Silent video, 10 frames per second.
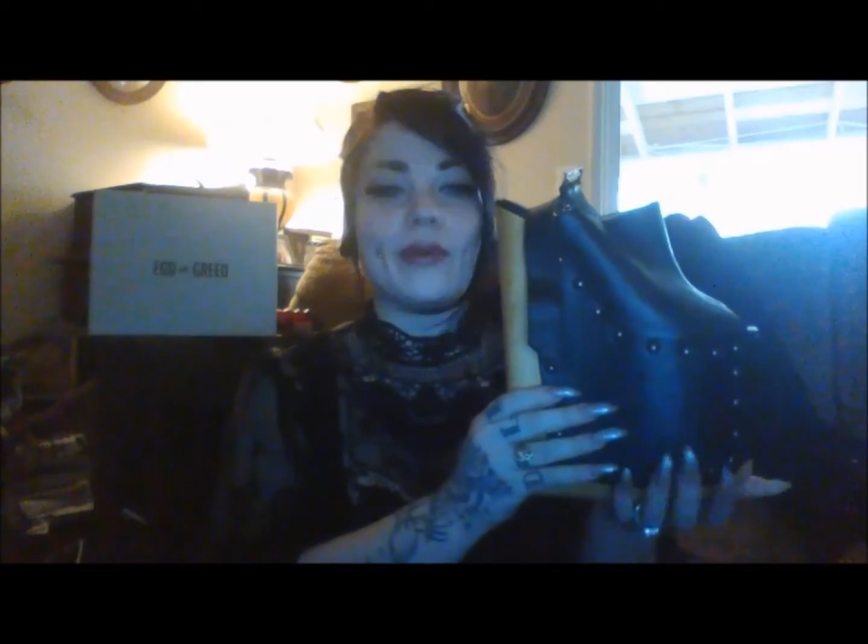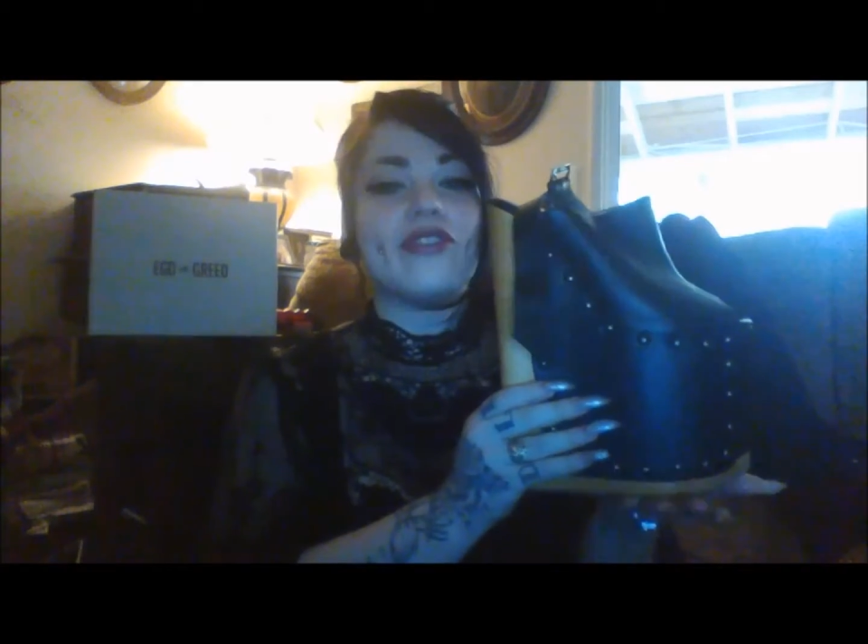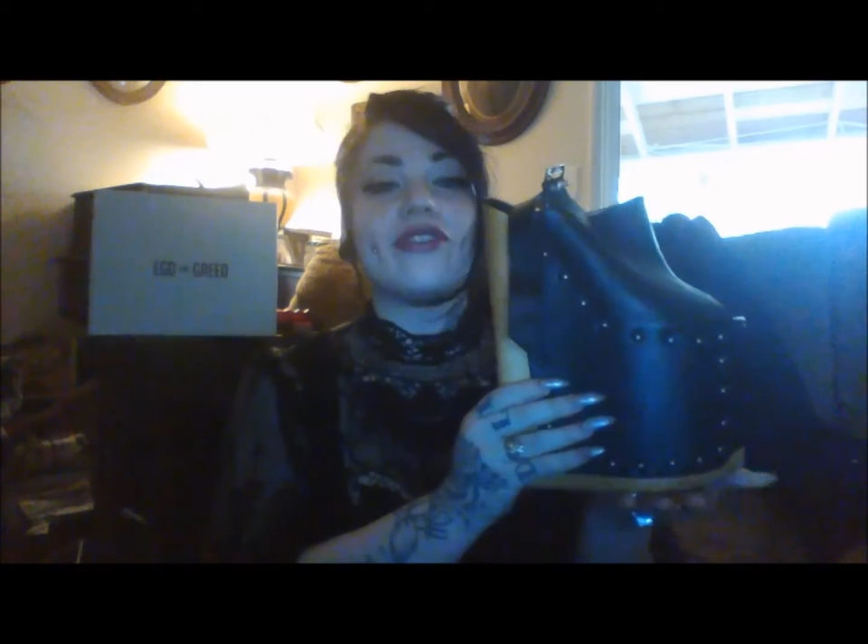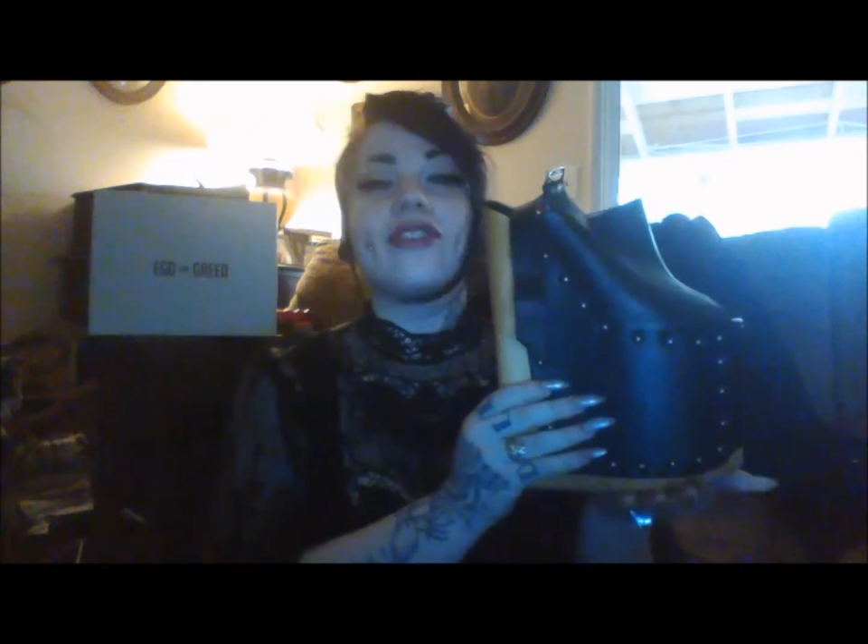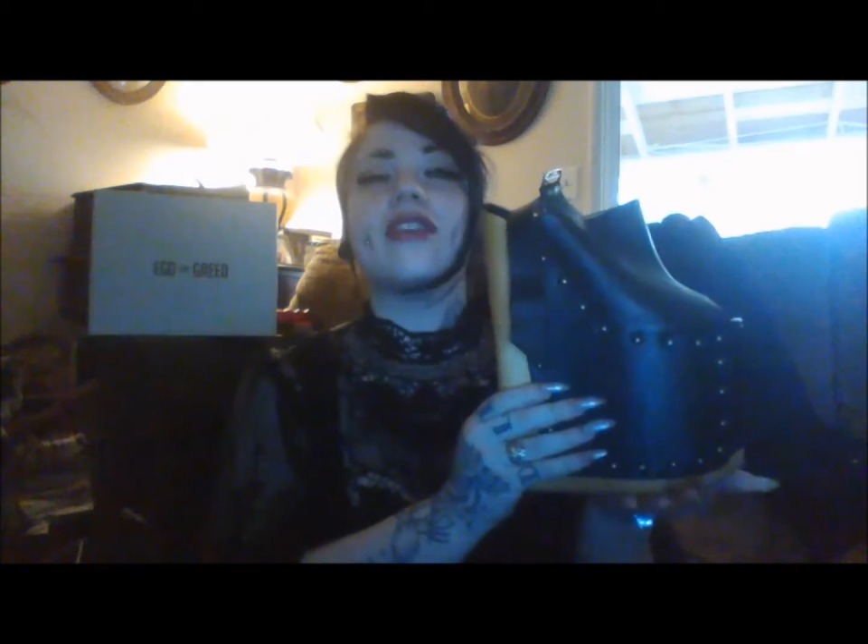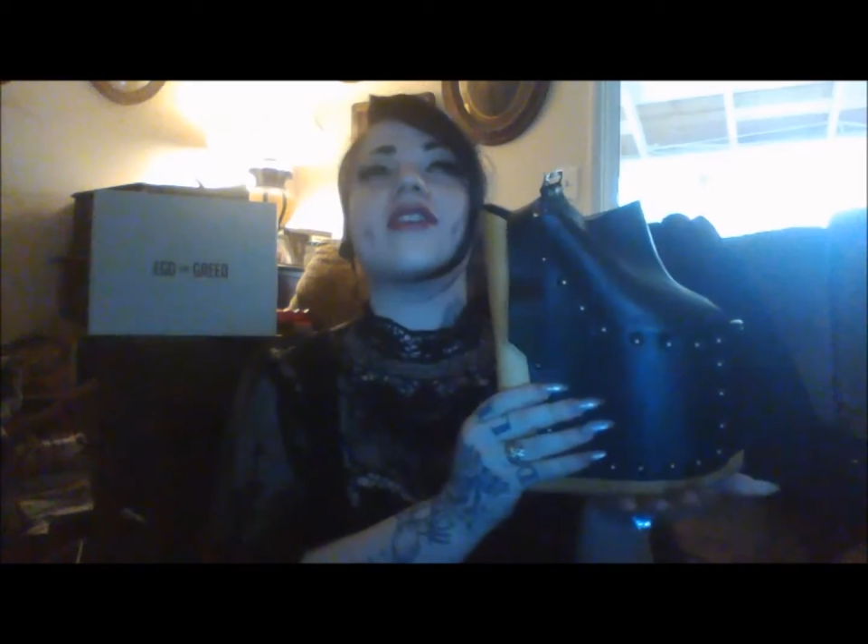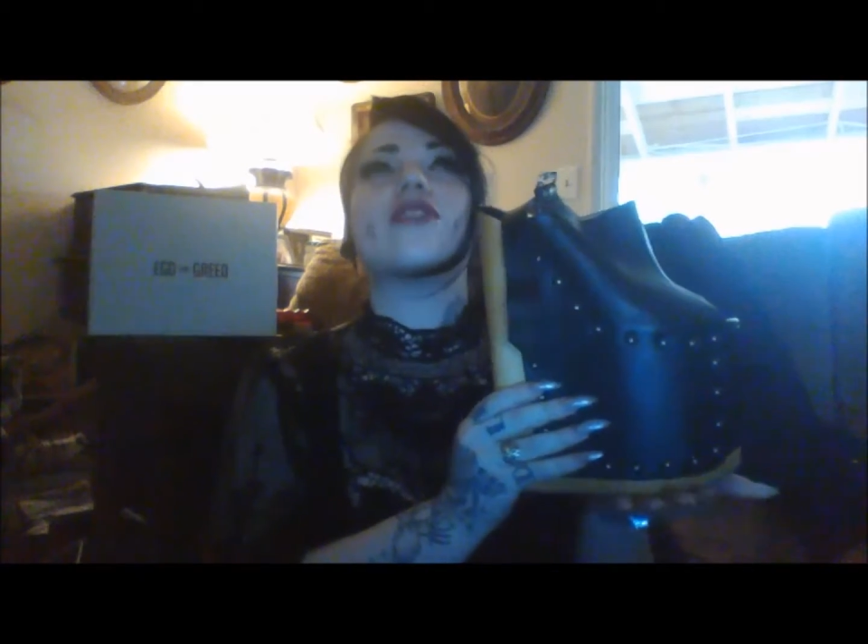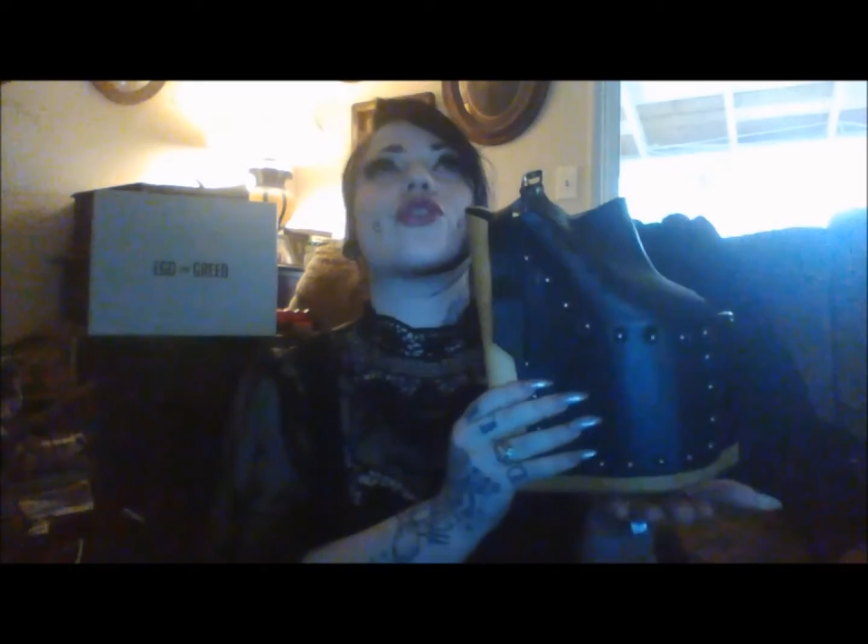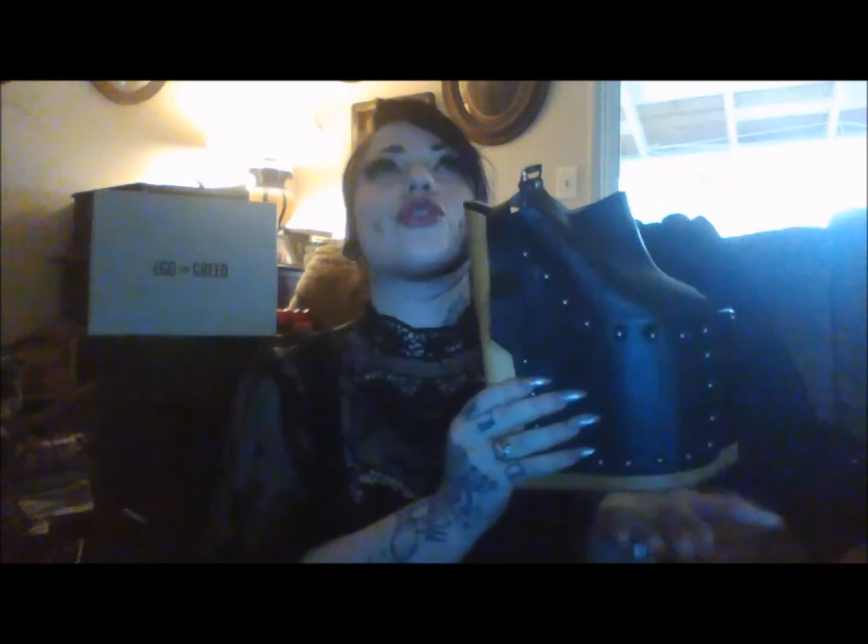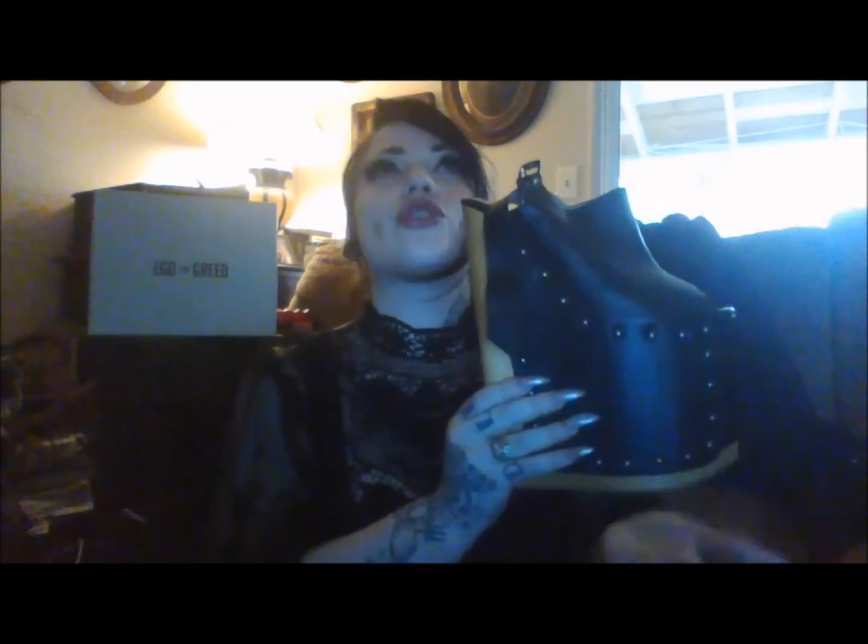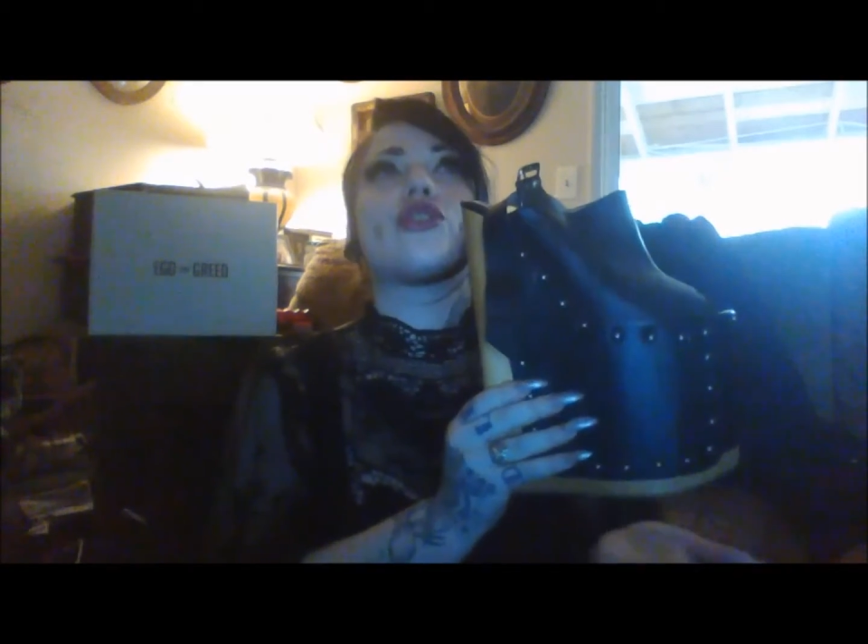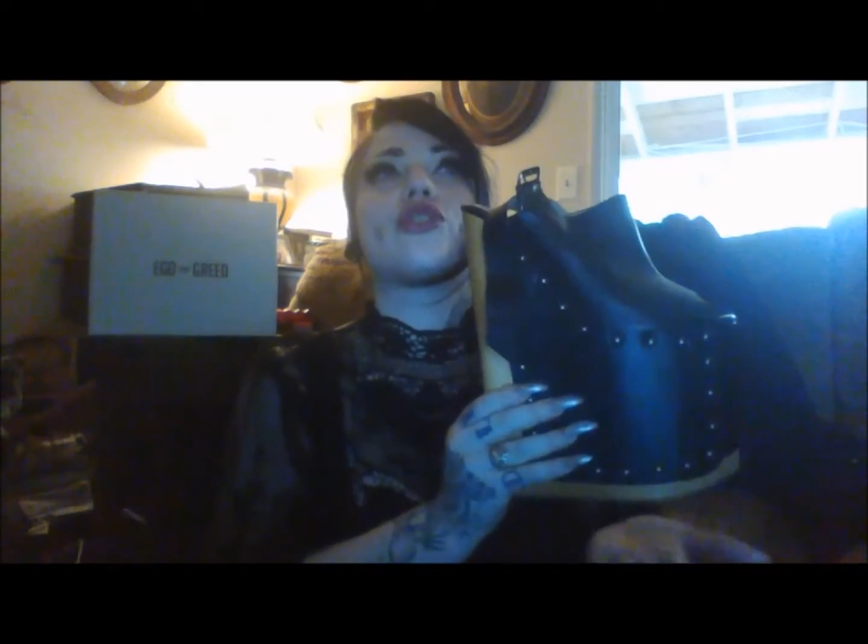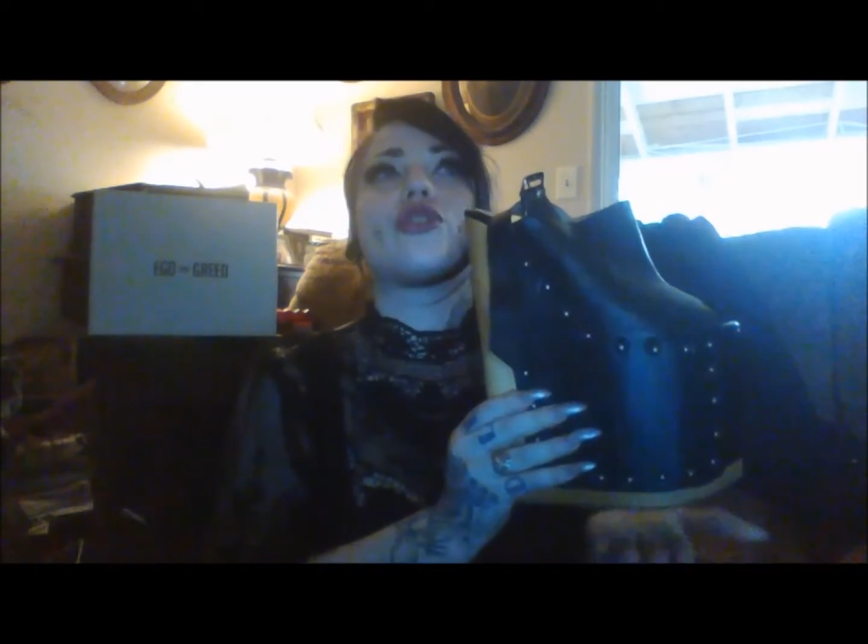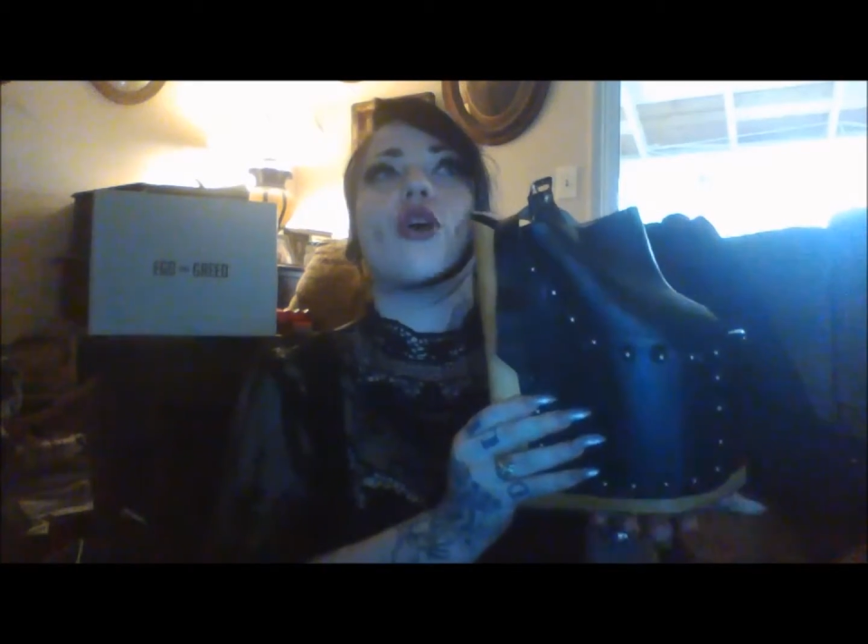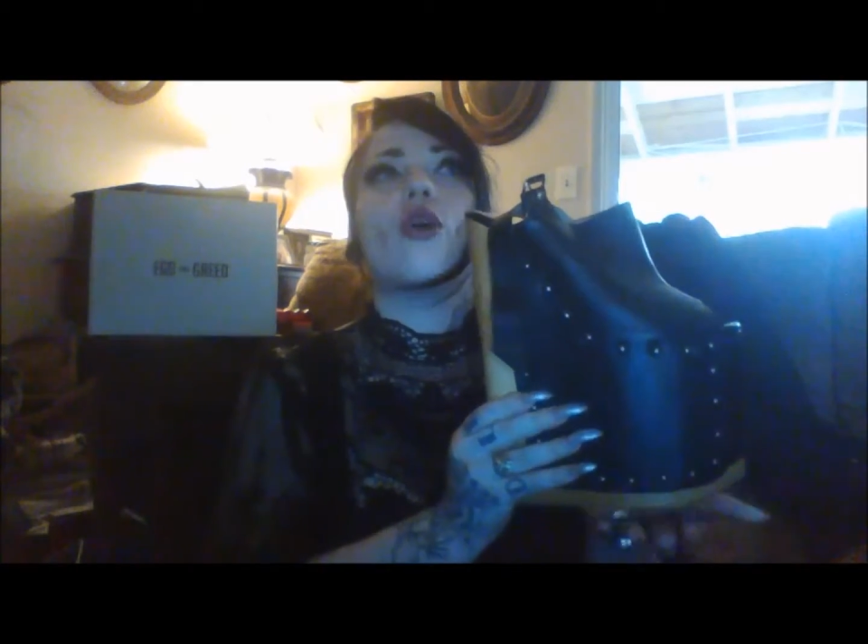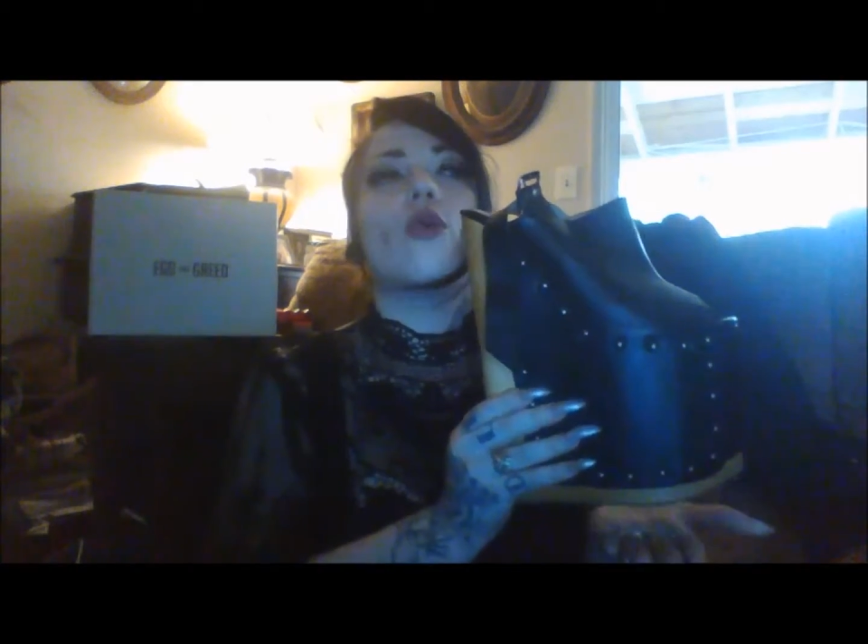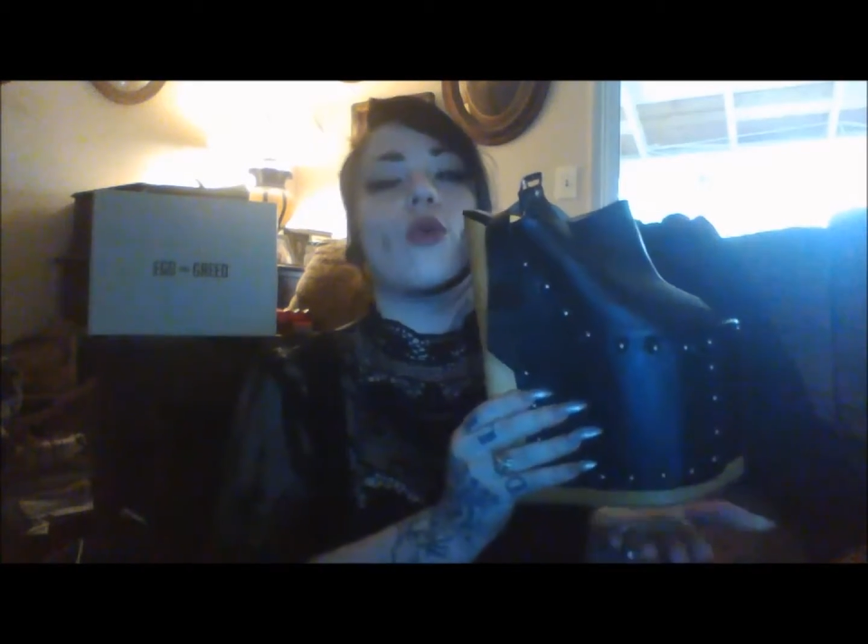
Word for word: but these are so